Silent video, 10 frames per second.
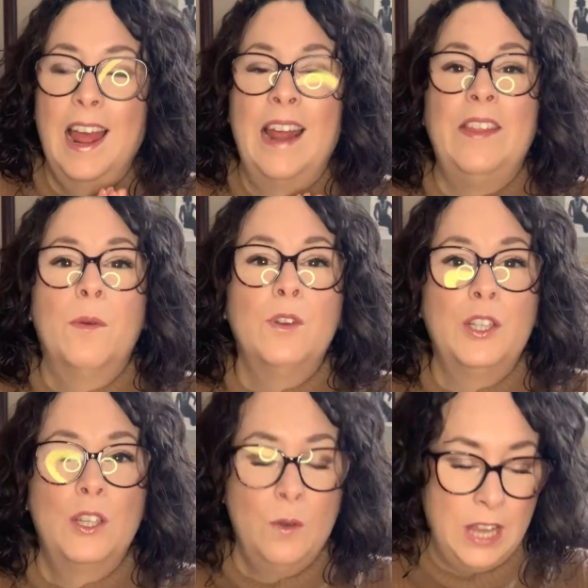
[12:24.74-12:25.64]
And they were
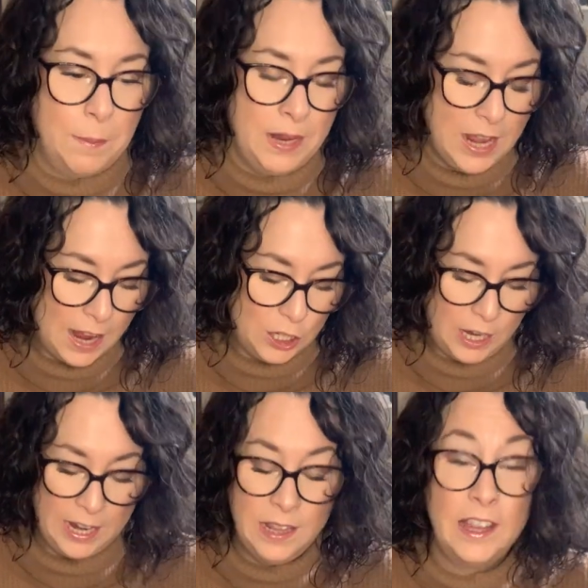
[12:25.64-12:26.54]
so yummy. And
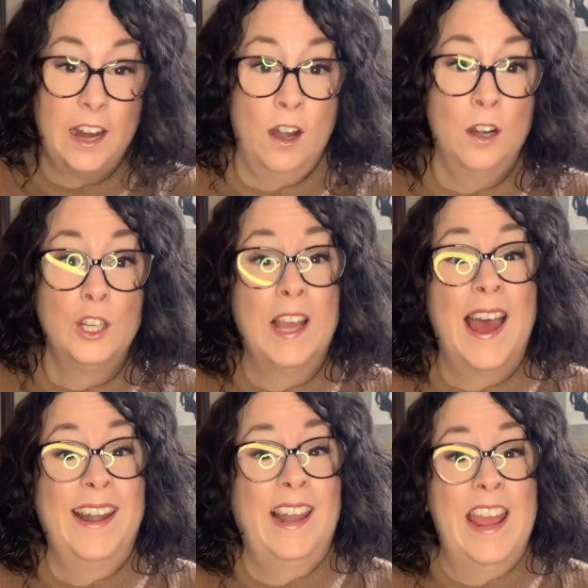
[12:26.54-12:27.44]
in there, she
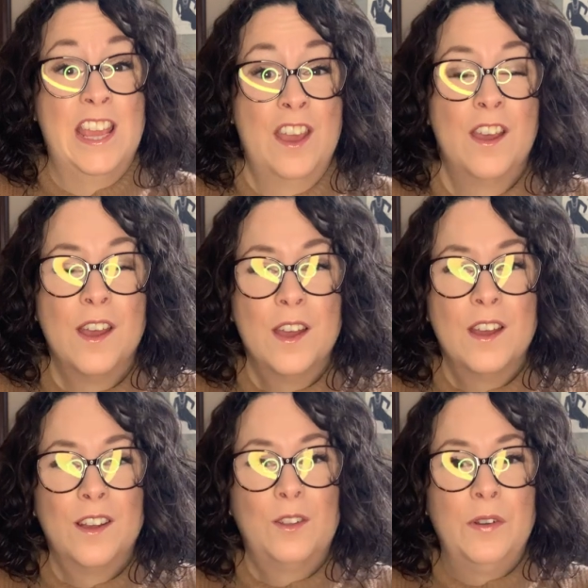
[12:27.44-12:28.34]
had like
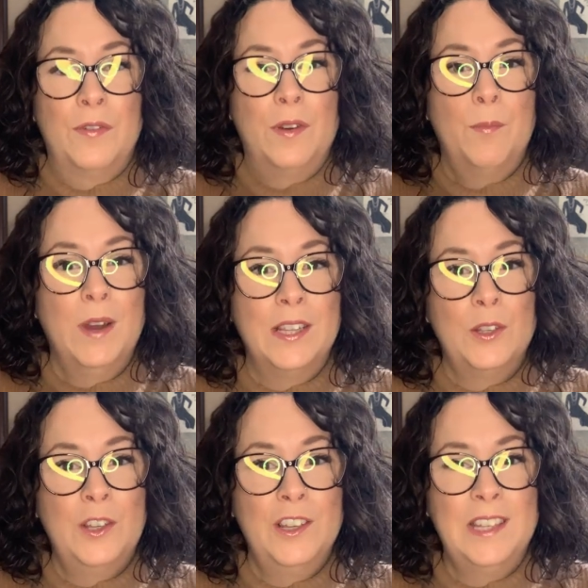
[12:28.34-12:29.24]
gluten-free
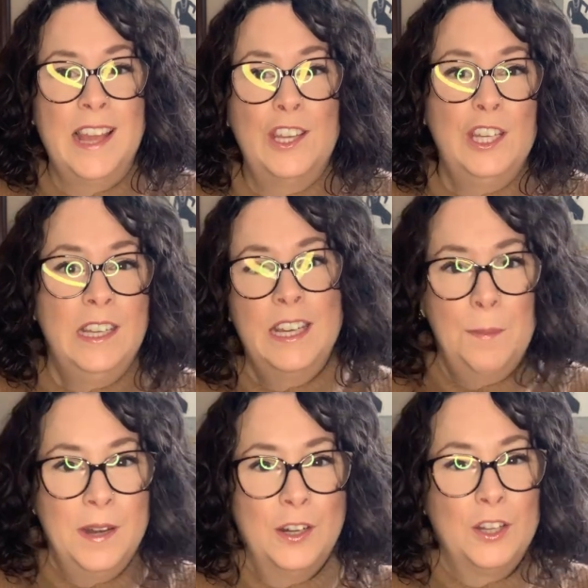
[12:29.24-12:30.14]
pretzels that she
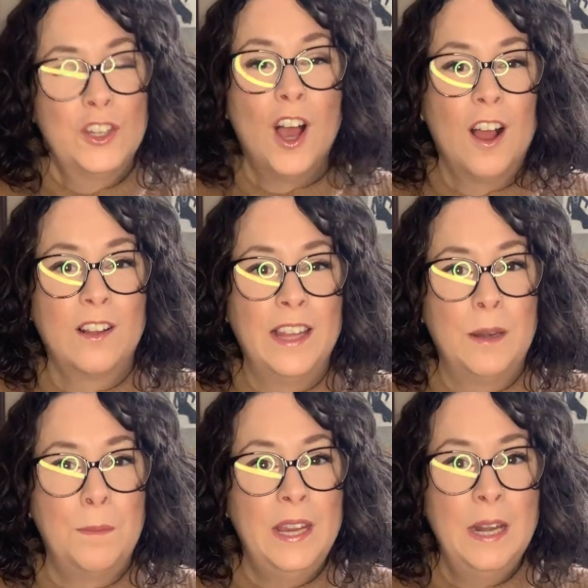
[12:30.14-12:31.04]
dipped into chocolate
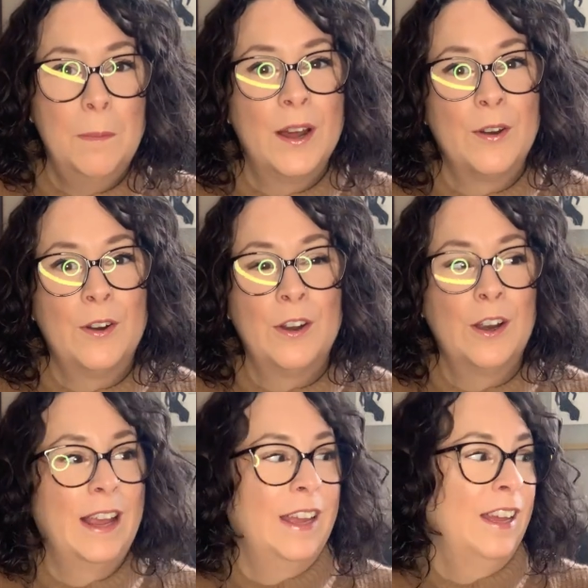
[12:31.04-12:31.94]
and peanut
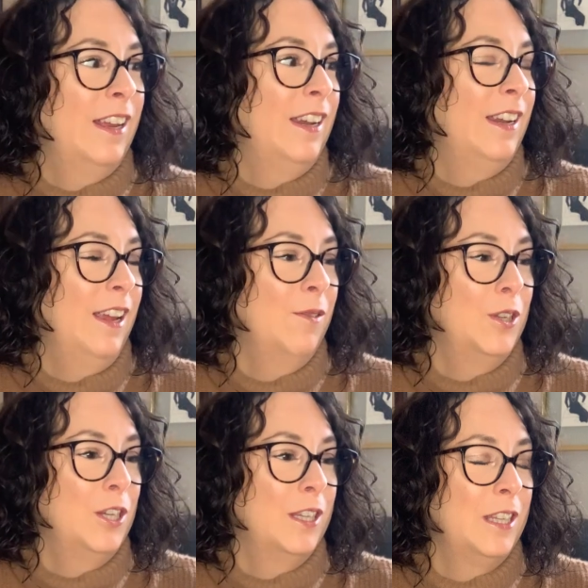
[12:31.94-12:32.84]
butter. And it
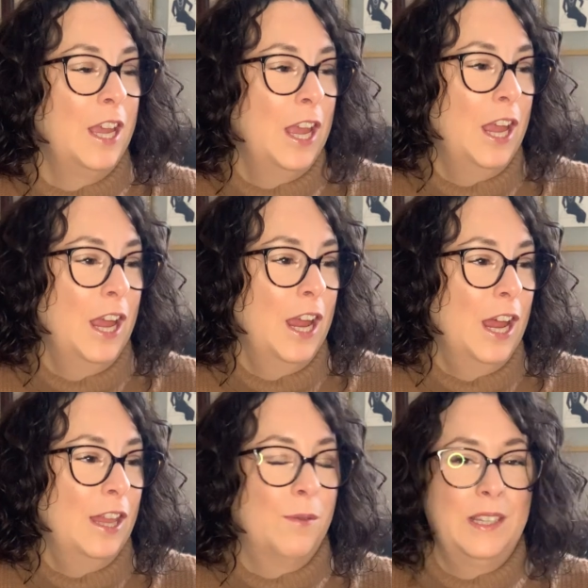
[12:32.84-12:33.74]
was just,
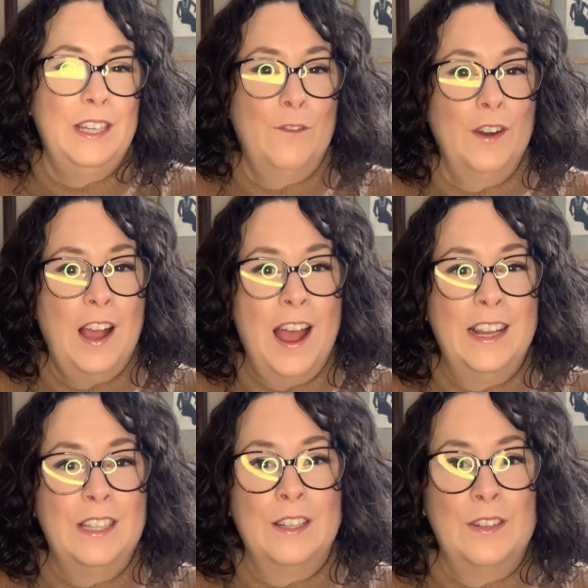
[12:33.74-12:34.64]
there was different
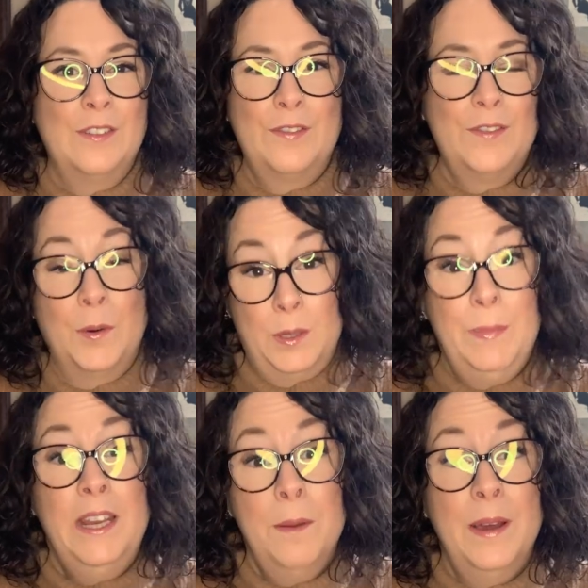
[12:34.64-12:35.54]
kinds of, there was
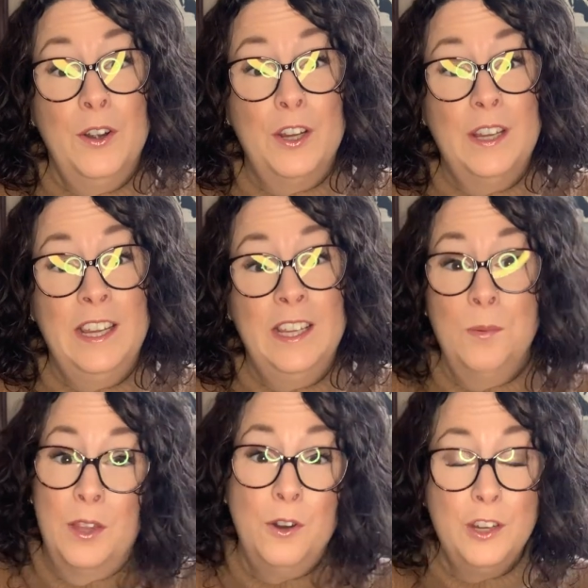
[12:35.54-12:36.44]
peanut butter cookies
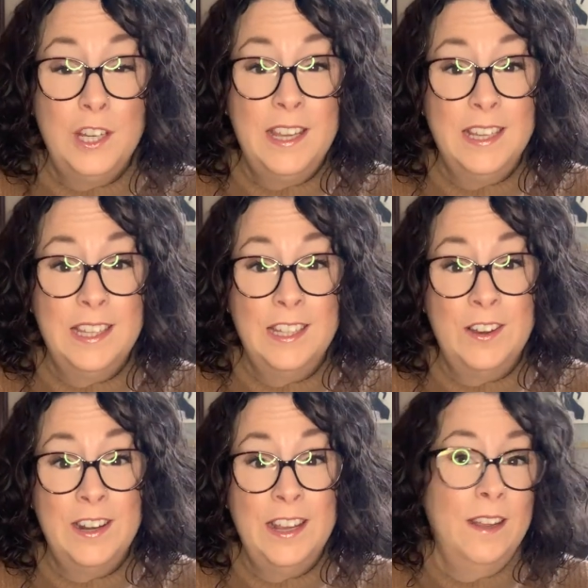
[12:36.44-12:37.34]
with Hershey Kisses
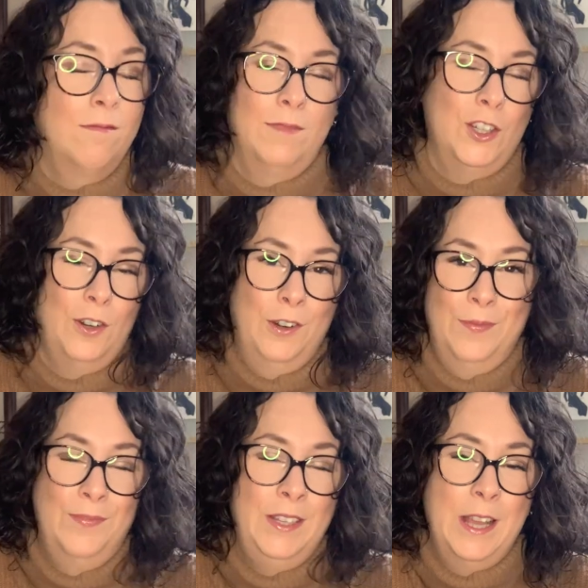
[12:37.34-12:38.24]
on it, which are
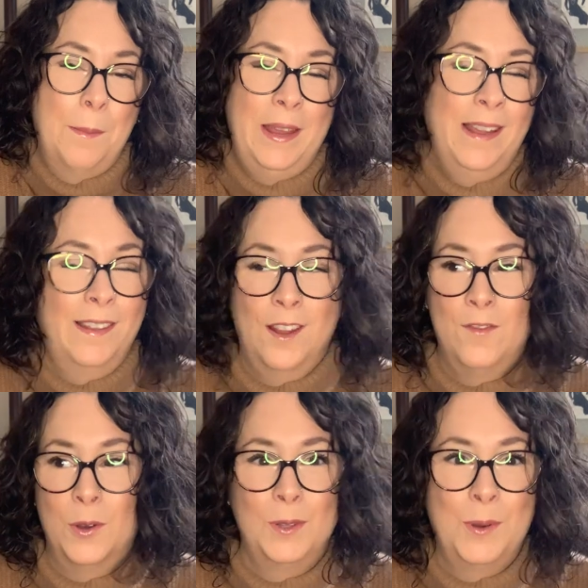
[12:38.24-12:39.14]
yummy. I
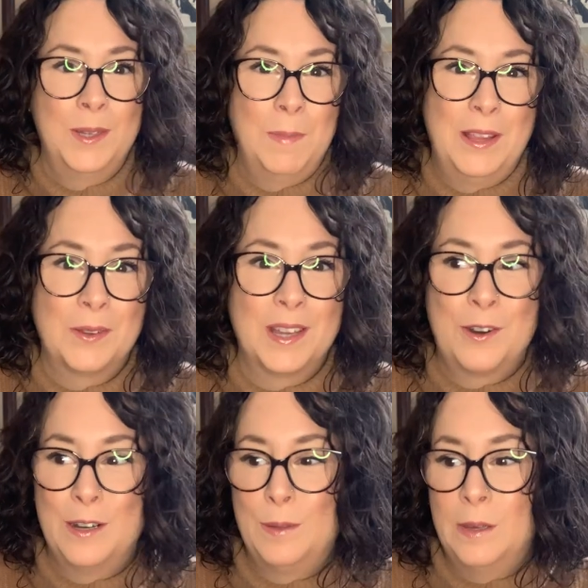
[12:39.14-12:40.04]
love those. We always make those at
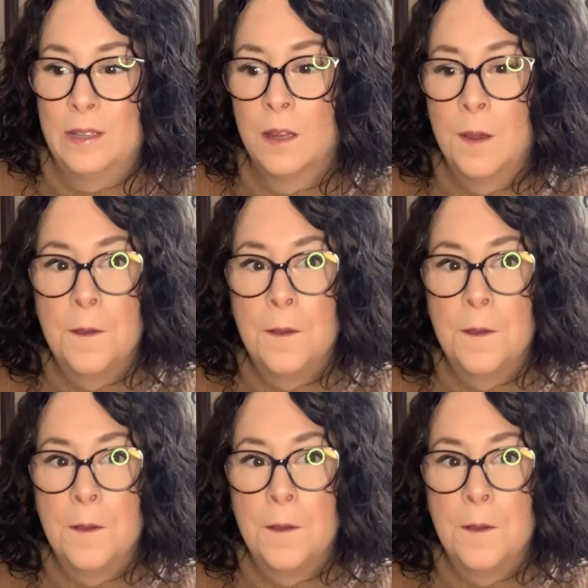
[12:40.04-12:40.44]
Christmas.